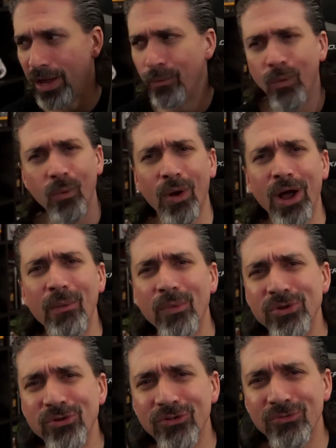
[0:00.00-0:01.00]
well, why
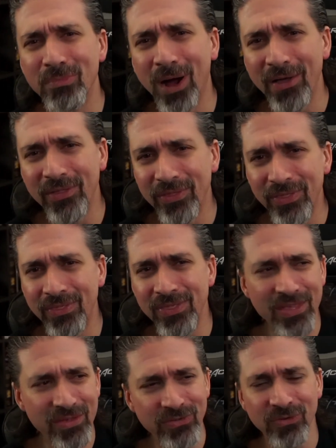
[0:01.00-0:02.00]
wouldn't you just buy the
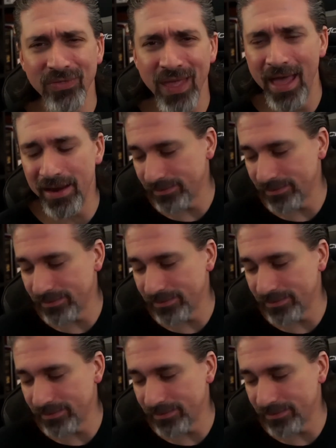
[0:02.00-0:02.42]
this or that?